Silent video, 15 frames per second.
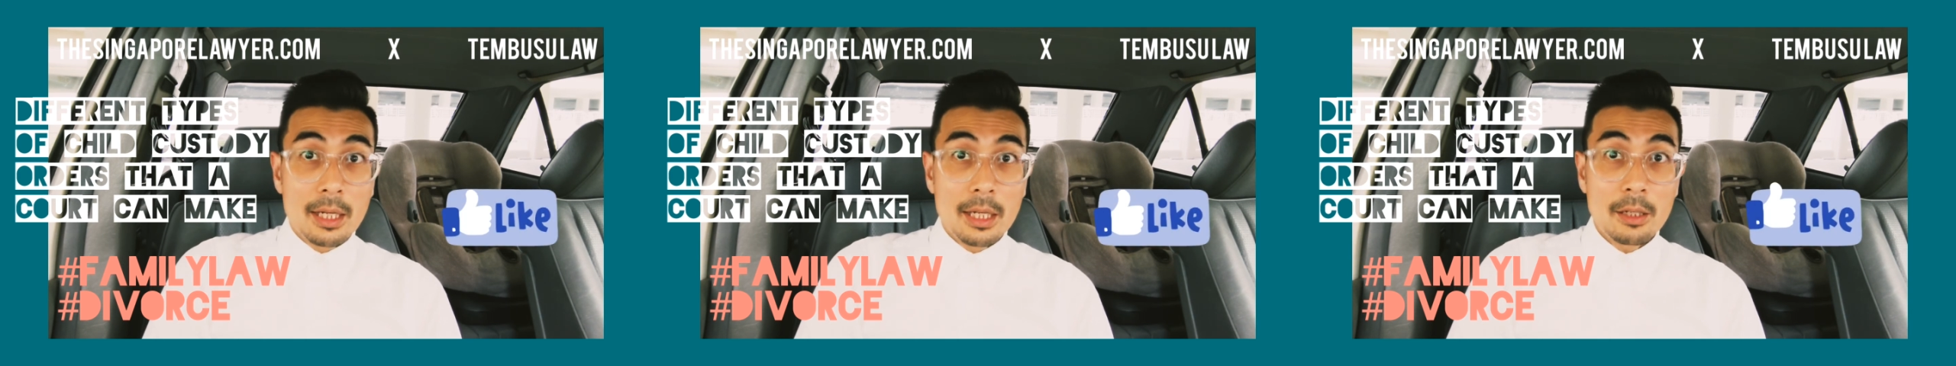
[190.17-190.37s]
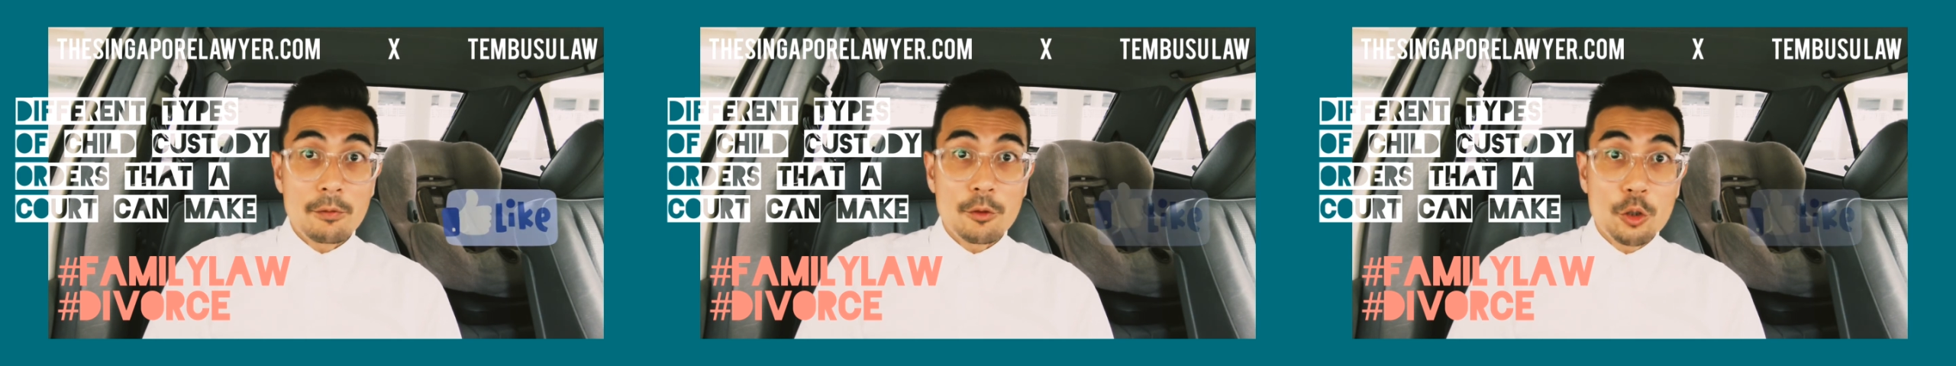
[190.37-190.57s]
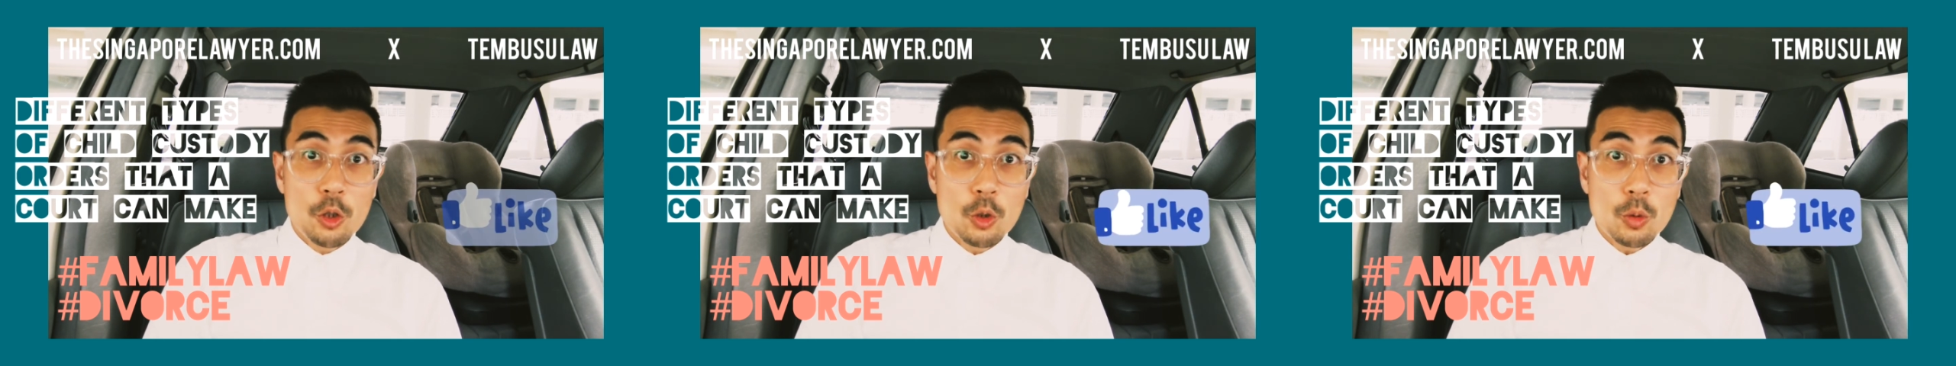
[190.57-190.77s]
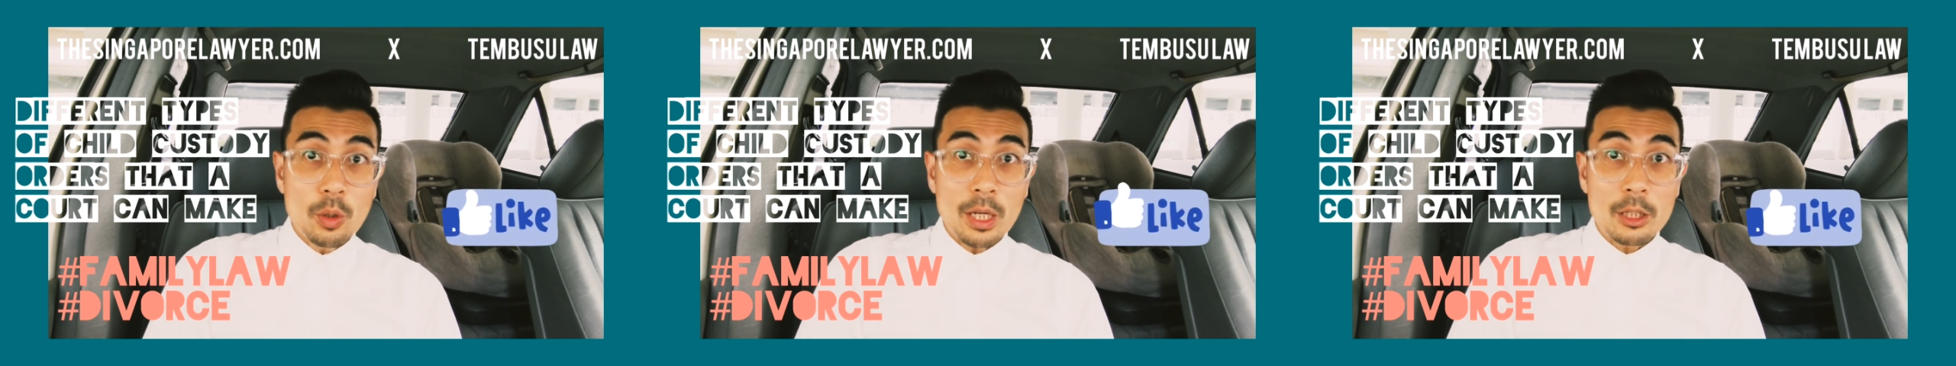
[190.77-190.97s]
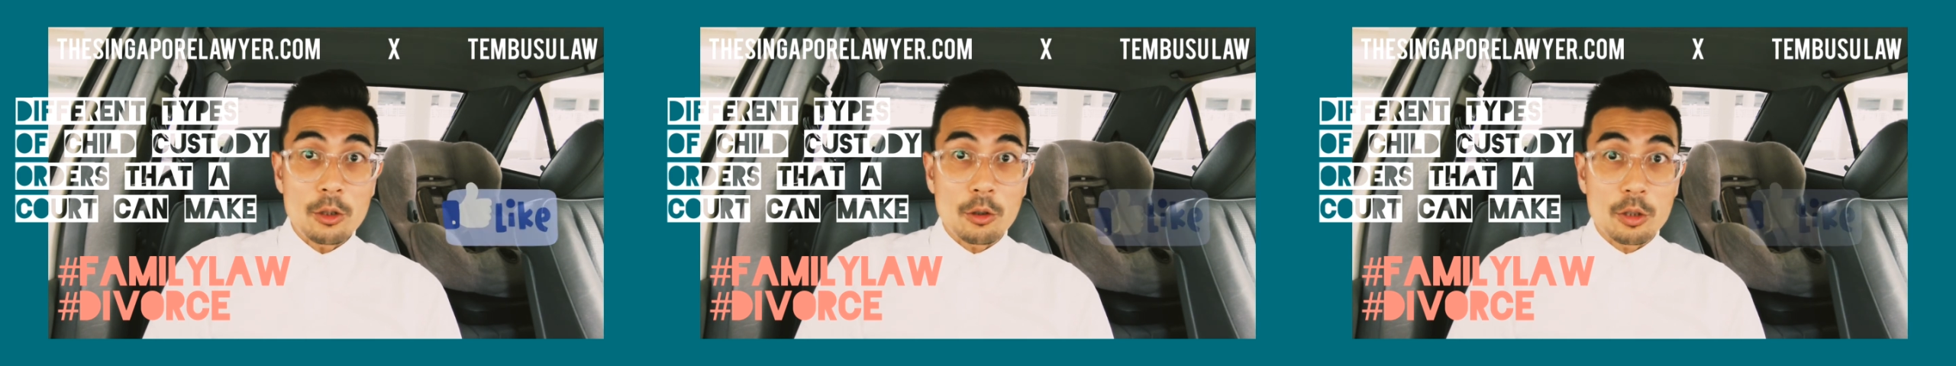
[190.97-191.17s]
If you
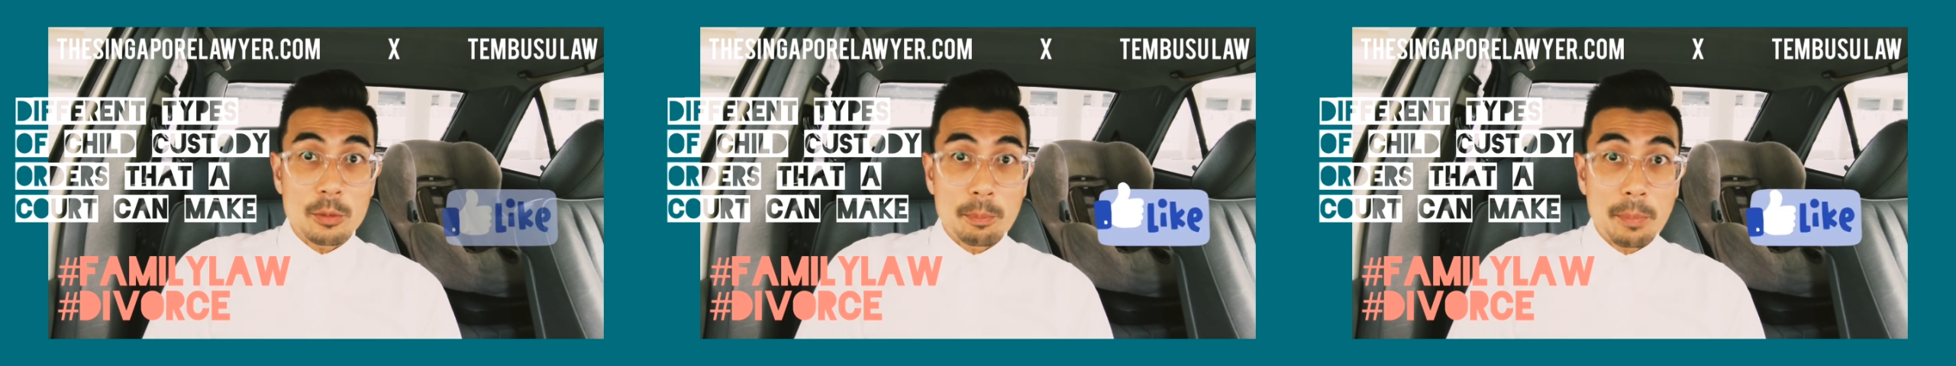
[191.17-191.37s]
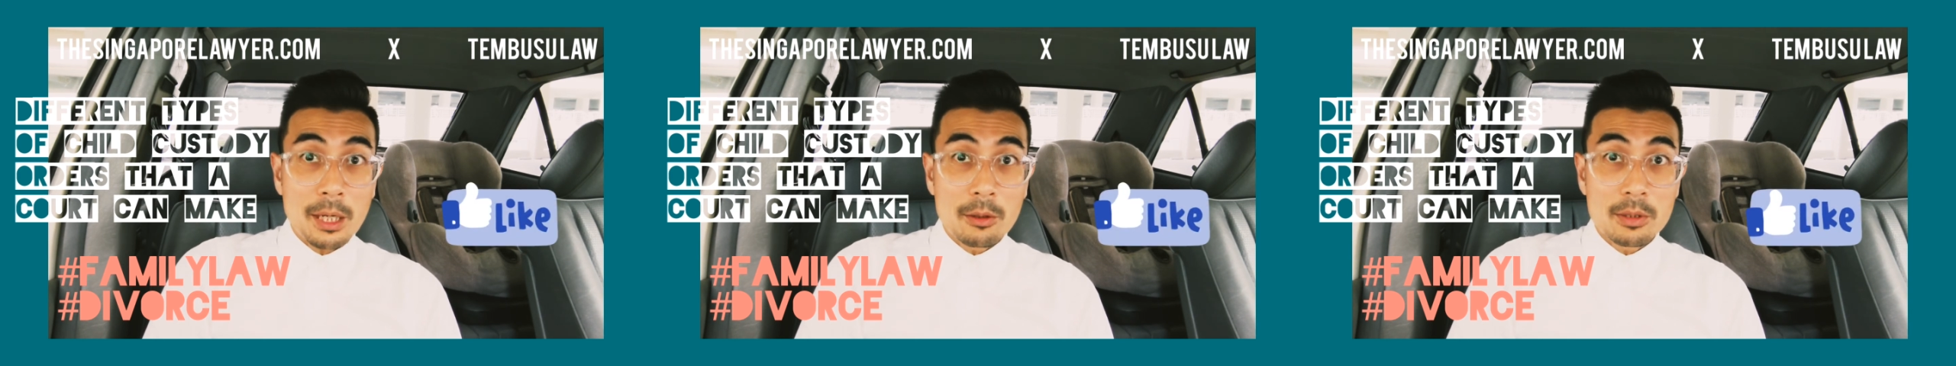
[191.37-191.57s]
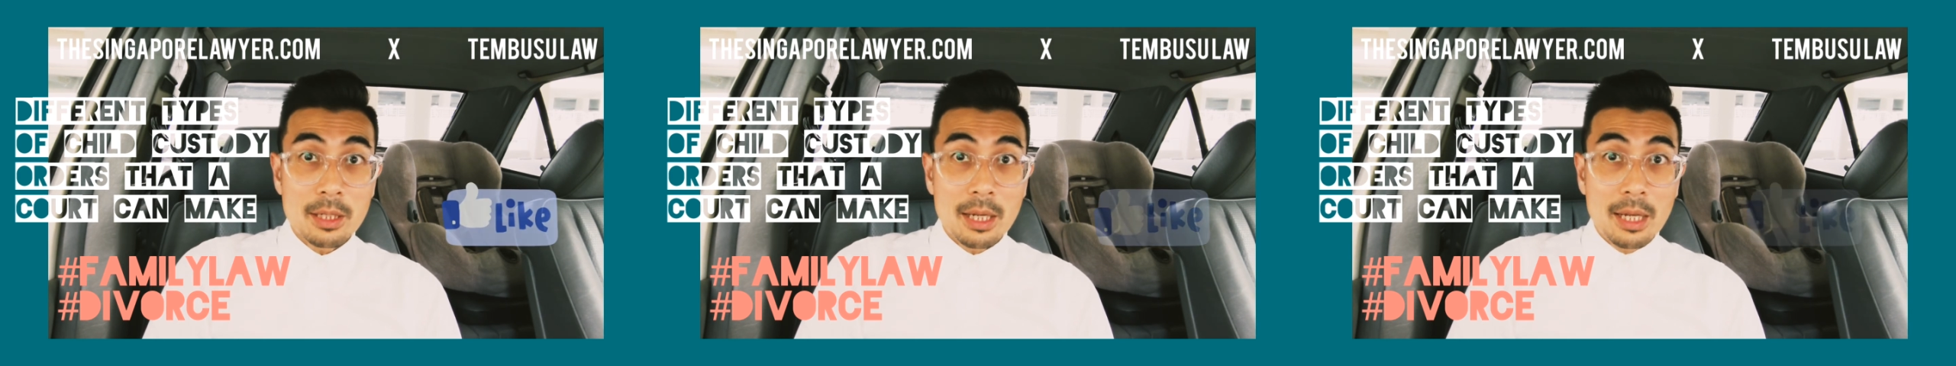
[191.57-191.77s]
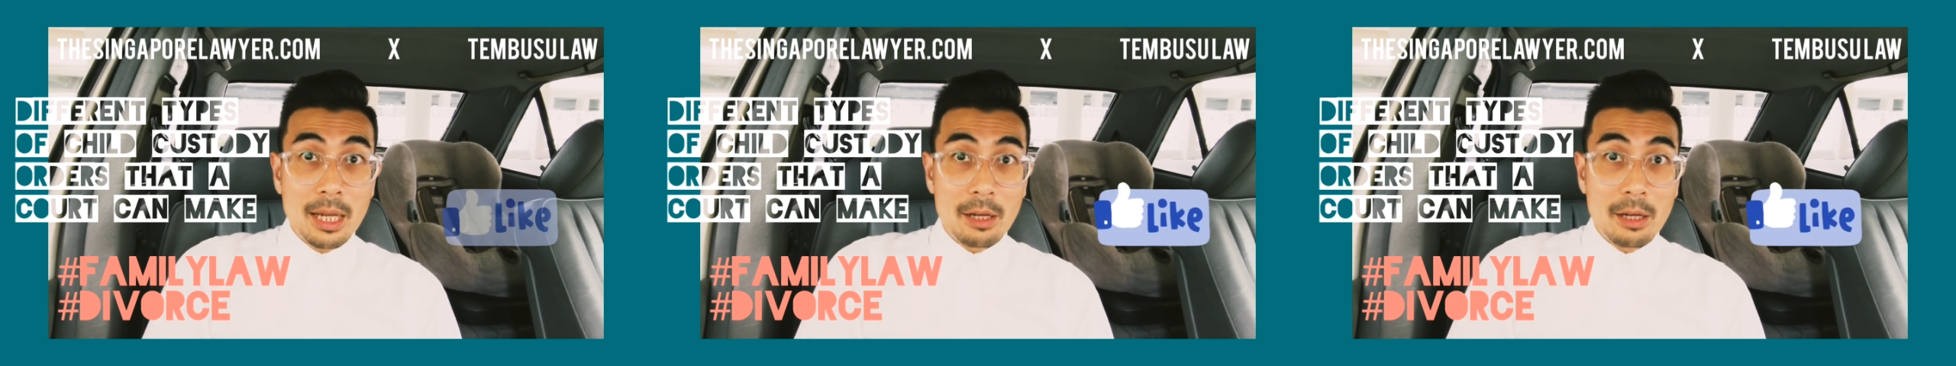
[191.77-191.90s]
and your spouse